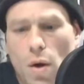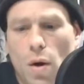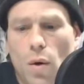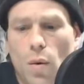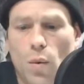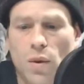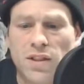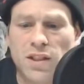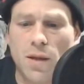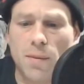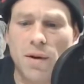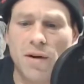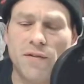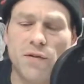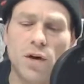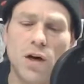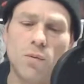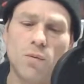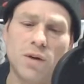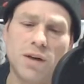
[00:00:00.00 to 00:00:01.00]
What's up,
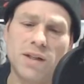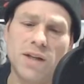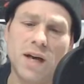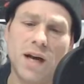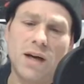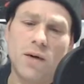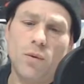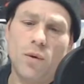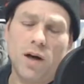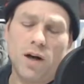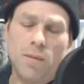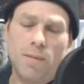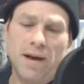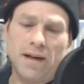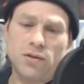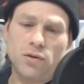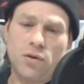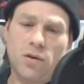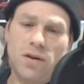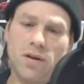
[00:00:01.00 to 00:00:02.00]
everyone? I'm Rick Knight. Welcome
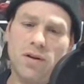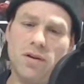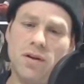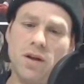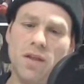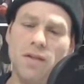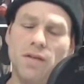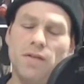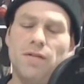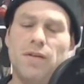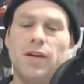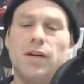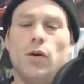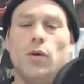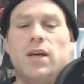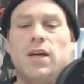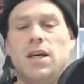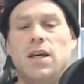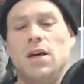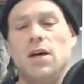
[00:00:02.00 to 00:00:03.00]
back to another
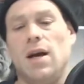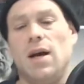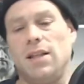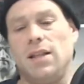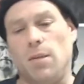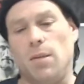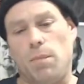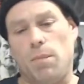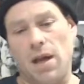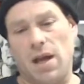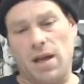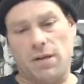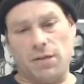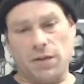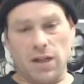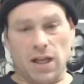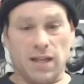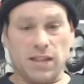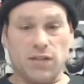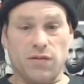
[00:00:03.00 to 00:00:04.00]
video here at The Bad
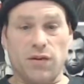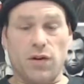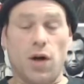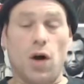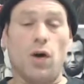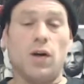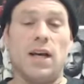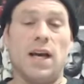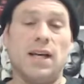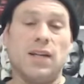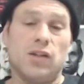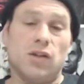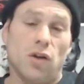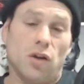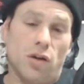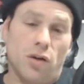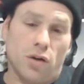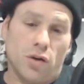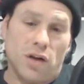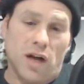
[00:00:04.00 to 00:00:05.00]
Philosopher. Okay, so a
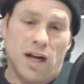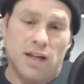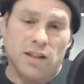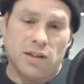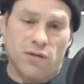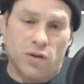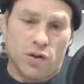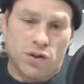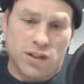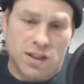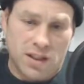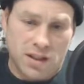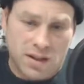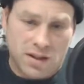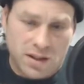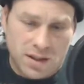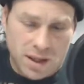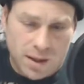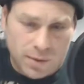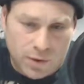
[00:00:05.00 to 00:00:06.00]
little controversy in
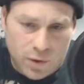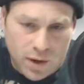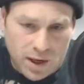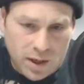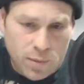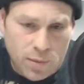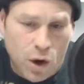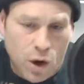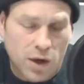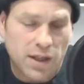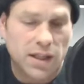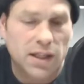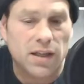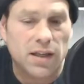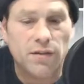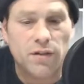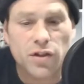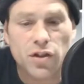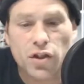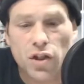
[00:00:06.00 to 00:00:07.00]
the Democratic Party
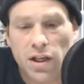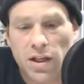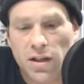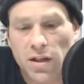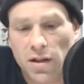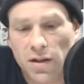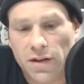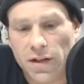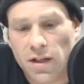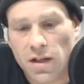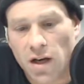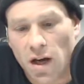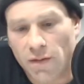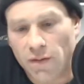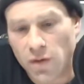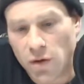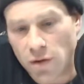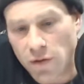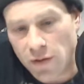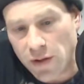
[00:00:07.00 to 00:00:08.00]
in Virginia. The
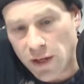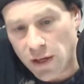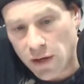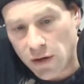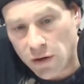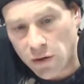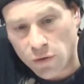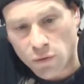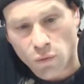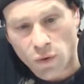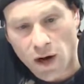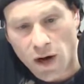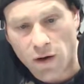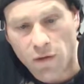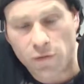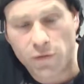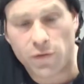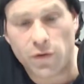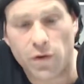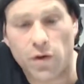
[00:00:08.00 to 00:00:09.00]
governor there,
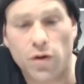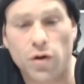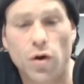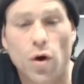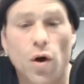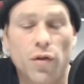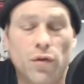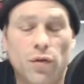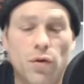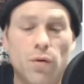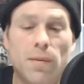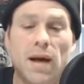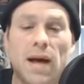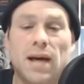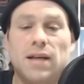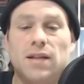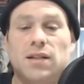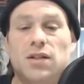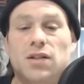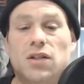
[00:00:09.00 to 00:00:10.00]
Ralph Northam,
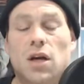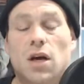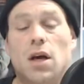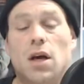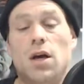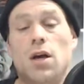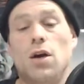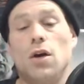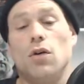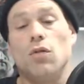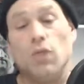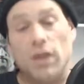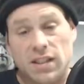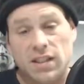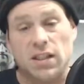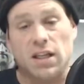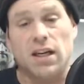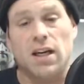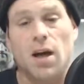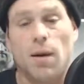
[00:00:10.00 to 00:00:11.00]
has
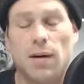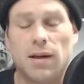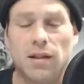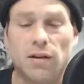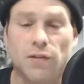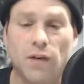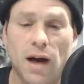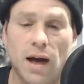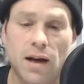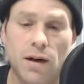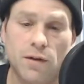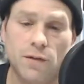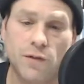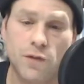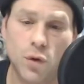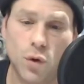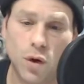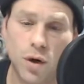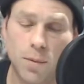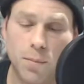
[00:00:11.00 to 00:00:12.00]
recently come under fire
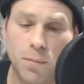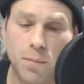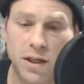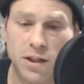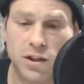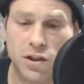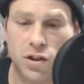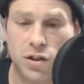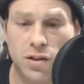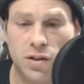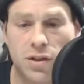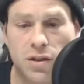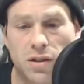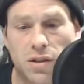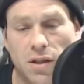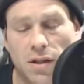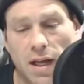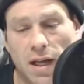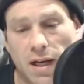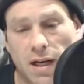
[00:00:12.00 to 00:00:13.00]
for pictures
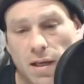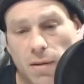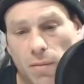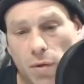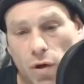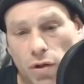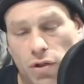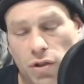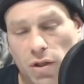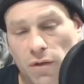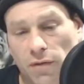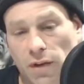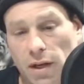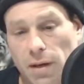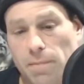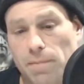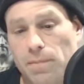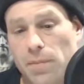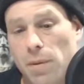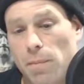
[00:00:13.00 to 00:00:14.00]
that emerged of
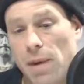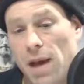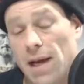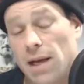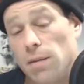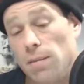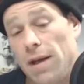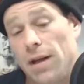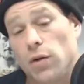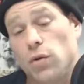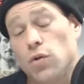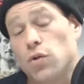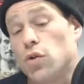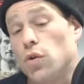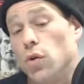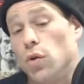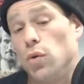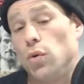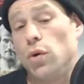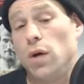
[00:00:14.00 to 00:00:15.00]
him back in medical
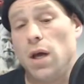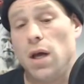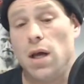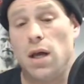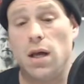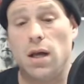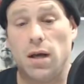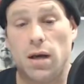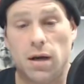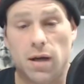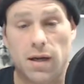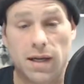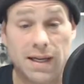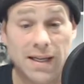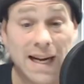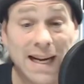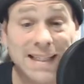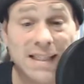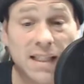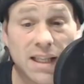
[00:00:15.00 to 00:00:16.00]
school in
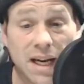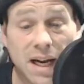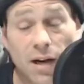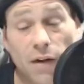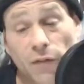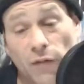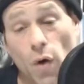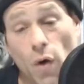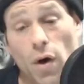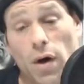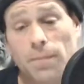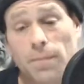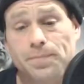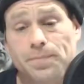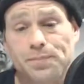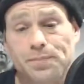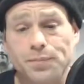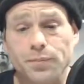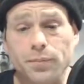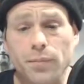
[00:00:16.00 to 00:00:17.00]
1984,
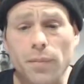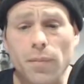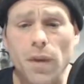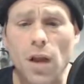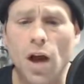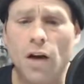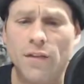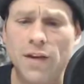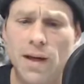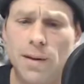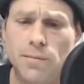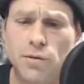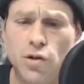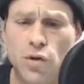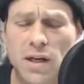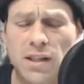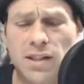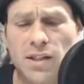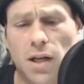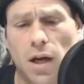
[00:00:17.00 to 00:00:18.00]
of him
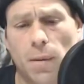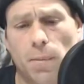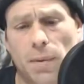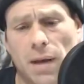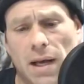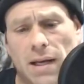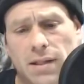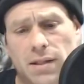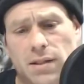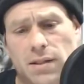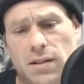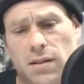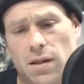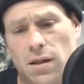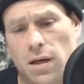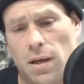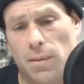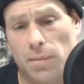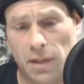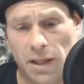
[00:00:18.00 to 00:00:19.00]
dressed up as,
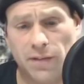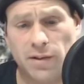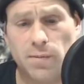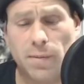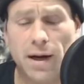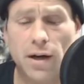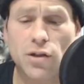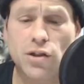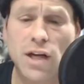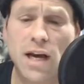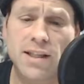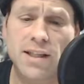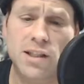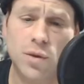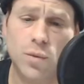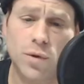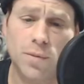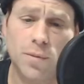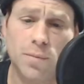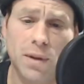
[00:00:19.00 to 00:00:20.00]
I believe it's Michael
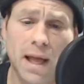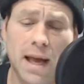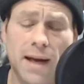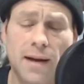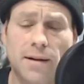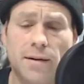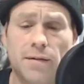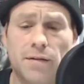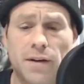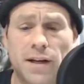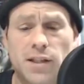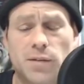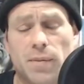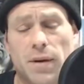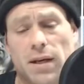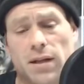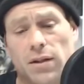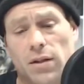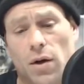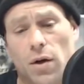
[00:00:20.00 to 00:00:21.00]
Jackson, with black face
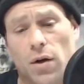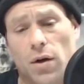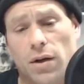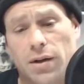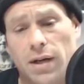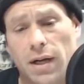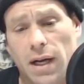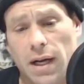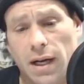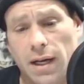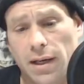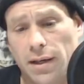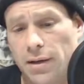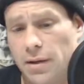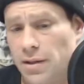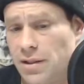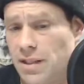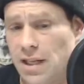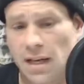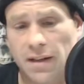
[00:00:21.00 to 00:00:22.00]
paint on
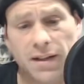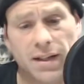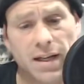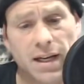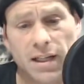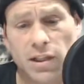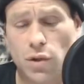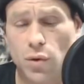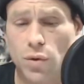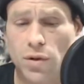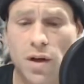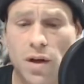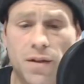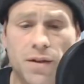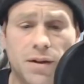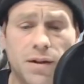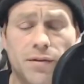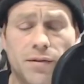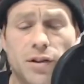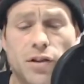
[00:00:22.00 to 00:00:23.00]
and standing next to another
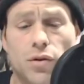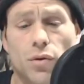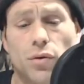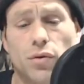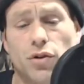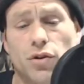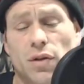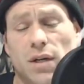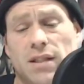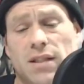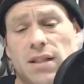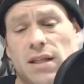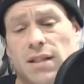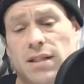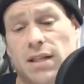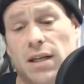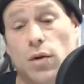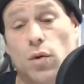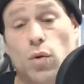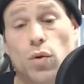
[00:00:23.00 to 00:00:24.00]
individual who's dressed
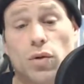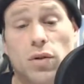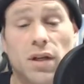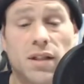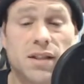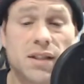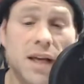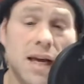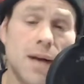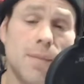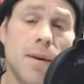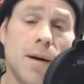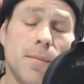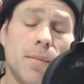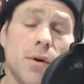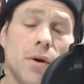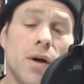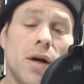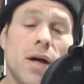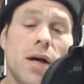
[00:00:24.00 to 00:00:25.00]
as a Ku Klux Klan
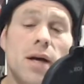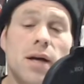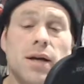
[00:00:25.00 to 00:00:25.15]
member.